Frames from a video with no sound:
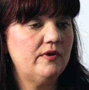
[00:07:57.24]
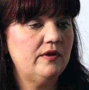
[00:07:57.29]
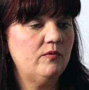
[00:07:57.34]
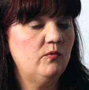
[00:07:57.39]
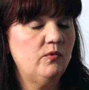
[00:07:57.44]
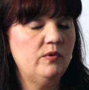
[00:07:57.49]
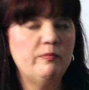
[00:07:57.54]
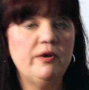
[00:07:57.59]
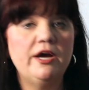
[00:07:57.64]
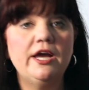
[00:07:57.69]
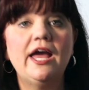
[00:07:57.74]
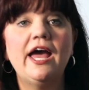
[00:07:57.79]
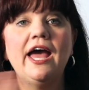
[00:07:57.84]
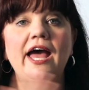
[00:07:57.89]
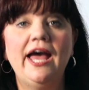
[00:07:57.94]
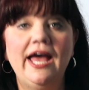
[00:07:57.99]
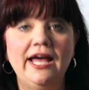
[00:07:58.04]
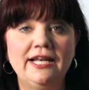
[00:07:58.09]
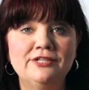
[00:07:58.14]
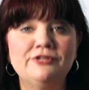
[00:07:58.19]
with my
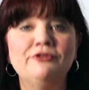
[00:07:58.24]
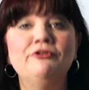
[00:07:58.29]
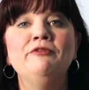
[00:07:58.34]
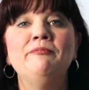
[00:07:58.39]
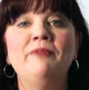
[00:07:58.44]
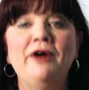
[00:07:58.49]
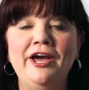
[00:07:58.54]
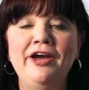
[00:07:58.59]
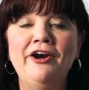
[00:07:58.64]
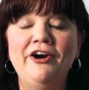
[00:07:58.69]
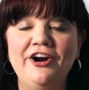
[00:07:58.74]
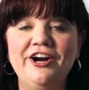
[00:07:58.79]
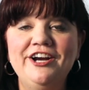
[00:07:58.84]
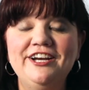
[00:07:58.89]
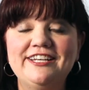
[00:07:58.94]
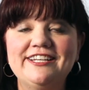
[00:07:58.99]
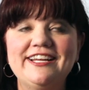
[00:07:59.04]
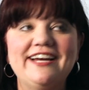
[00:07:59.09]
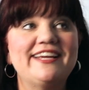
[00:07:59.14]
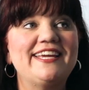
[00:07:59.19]
hand on my
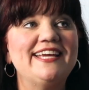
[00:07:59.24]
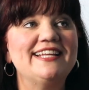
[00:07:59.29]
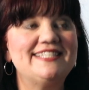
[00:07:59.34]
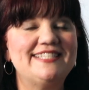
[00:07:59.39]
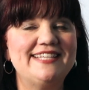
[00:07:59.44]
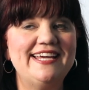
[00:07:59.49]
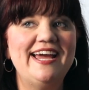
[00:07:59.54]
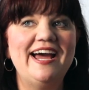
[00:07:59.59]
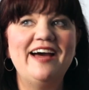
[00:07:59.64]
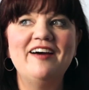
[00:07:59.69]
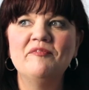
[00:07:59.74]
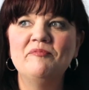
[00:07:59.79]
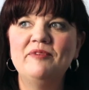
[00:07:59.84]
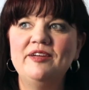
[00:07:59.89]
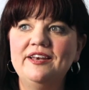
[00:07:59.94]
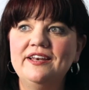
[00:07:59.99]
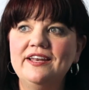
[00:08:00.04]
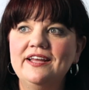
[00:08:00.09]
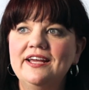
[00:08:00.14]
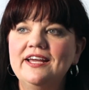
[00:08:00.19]
heart, I can say I have
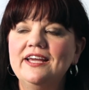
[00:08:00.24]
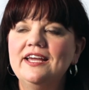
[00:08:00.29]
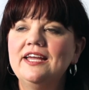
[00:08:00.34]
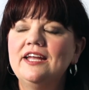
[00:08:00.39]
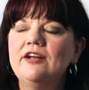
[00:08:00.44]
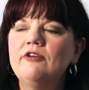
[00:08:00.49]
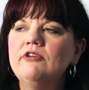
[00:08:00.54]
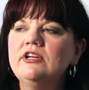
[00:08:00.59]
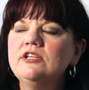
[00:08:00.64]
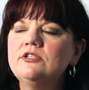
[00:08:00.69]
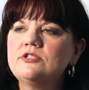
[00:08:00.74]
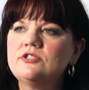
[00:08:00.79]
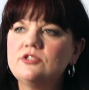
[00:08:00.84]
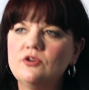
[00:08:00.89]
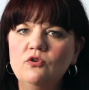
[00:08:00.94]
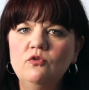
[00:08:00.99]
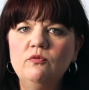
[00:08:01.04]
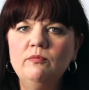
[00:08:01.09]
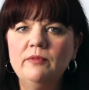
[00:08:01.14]
been hearing so